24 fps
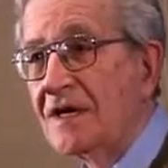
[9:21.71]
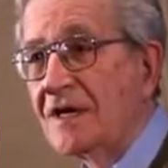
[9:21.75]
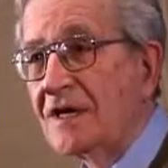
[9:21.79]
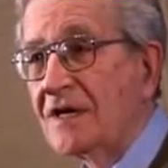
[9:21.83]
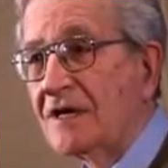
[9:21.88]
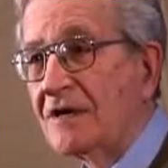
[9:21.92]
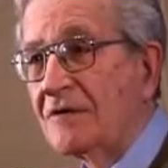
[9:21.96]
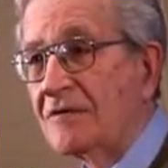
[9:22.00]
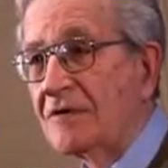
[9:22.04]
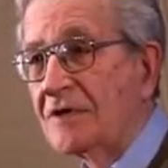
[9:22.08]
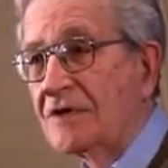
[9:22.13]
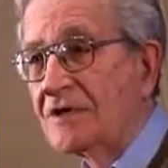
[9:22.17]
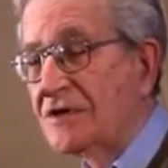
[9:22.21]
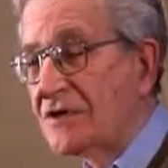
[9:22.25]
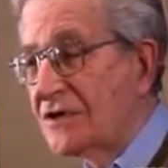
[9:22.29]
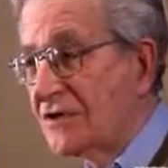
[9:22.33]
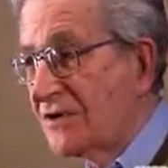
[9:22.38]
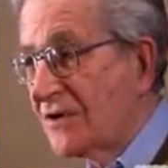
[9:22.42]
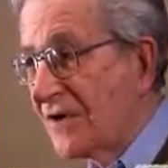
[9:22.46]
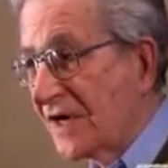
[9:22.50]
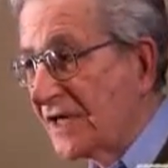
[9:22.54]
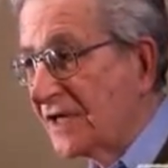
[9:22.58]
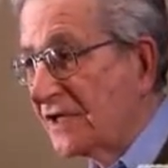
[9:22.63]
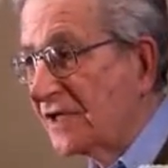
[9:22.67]
was
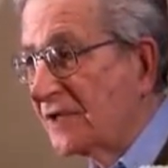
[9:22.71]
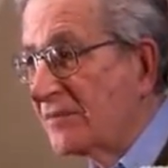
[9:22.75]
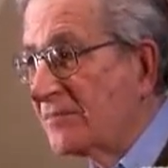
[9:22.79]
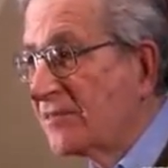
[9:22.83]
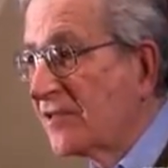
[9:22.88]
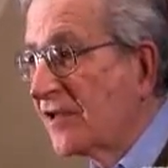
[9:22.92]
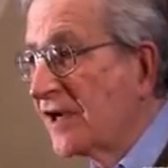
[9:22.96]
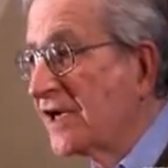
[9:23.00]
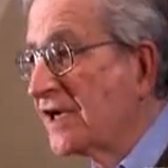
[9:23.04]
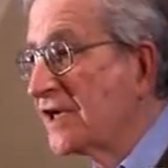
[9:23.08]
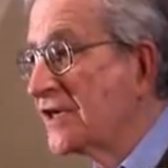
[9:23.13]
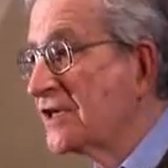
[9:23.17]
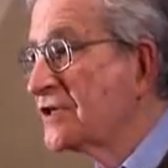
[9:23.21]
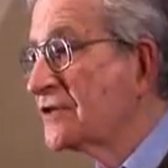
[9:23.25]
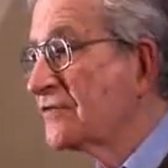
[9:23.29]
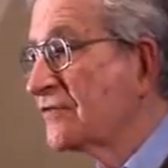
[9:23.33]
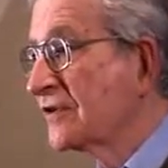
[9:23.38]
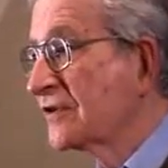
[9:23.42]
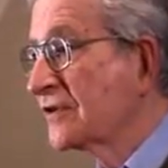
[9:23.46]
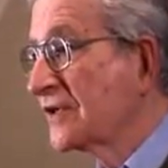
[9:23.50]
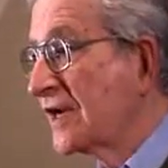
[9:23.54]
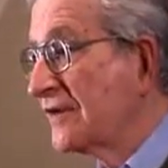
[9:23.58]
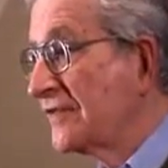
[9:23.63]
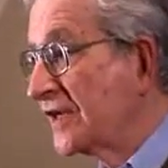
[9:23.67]
greatly praised
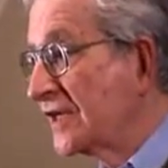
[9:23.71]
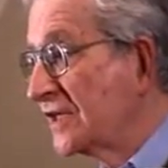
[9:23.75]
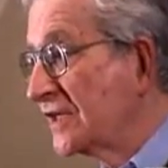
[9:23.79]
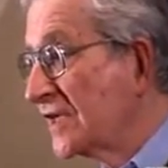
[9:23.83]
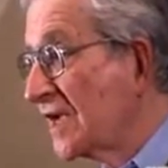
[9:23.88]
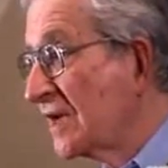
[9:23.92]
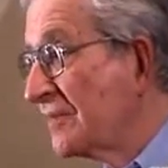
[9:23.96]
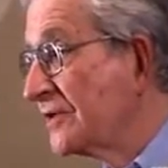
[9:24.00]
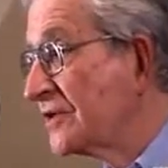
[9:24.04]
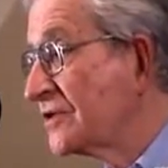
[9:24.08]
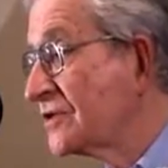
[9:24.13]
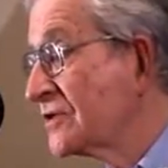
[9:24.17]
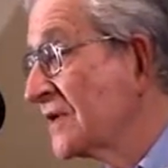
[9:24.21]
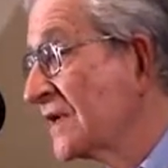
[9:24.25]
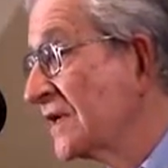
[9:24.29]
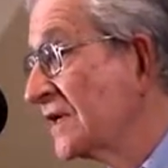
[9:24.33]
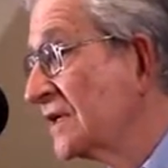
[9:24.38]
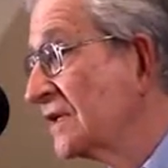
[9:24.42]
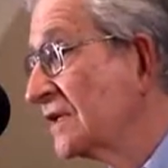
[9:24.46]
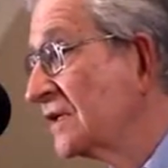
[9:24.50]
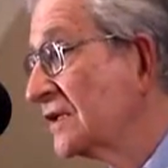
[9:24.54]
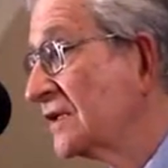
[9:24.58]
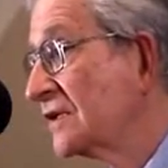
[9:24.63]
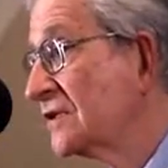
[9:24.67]
for having
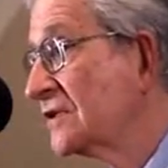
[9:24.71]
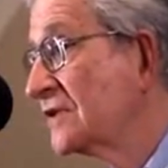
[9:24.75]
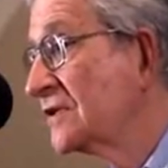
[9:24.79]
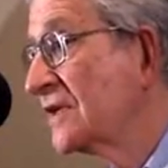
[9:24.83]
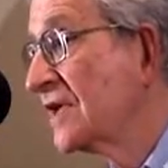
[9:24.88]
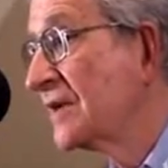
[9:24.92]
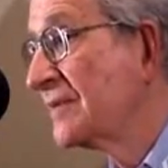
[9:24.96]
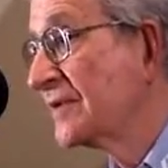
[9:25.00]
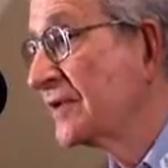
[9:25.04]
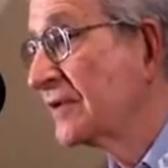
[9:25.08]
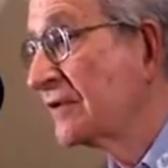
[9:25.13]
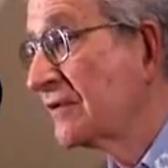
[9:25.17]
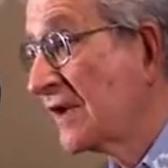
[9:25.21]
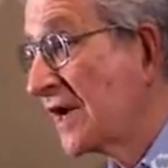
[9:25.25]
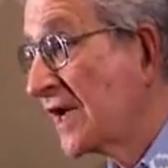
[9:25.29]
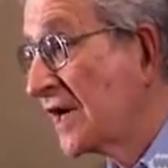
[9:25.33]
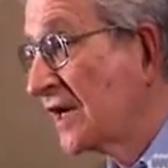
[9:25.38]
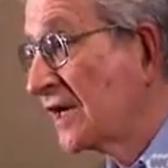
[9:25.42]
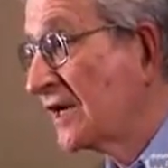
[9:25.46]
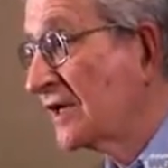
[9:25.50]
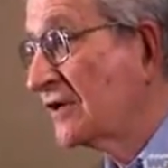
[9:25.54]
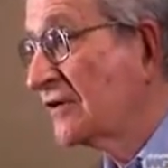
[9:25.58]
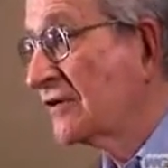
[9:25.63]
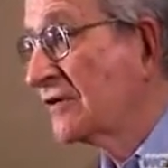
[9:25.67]
demonstrated its
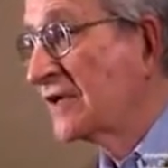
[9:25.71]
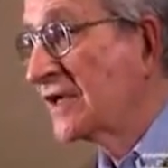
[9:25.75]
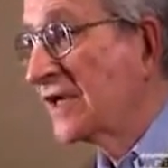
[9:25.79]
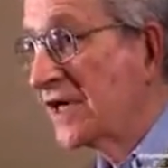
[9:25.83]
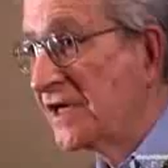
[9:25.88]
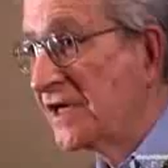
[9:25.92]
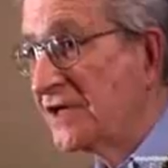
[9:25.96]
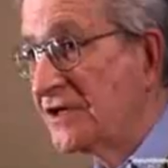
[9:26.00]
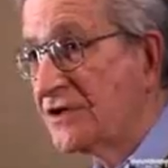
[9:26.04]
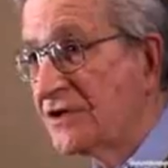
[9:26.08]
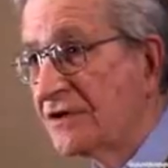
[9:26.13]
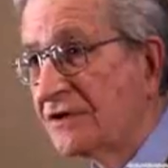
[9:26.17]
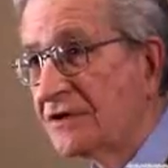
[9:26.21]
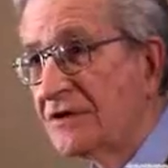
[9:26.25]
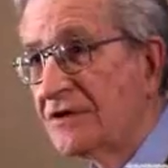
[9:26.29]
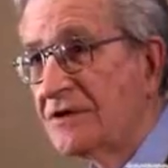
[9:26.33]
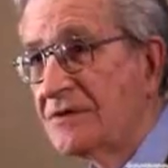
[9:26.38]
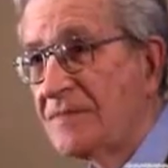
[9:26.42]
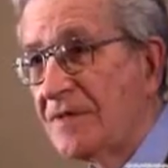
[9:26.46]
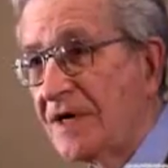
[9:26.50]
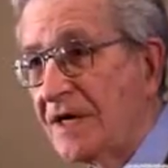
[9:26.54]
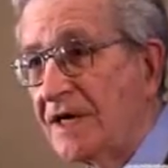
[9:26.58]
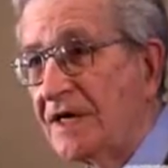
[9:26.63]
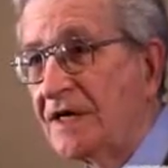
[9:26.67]
democratic
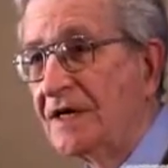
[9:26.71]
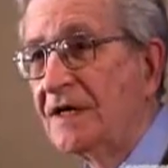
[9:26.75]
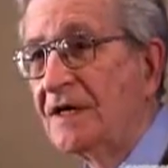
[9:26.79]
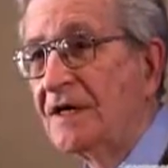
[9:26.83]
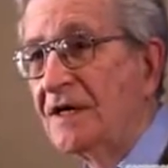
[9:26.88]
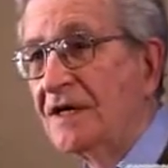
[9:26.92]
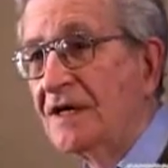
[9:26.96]
credentials by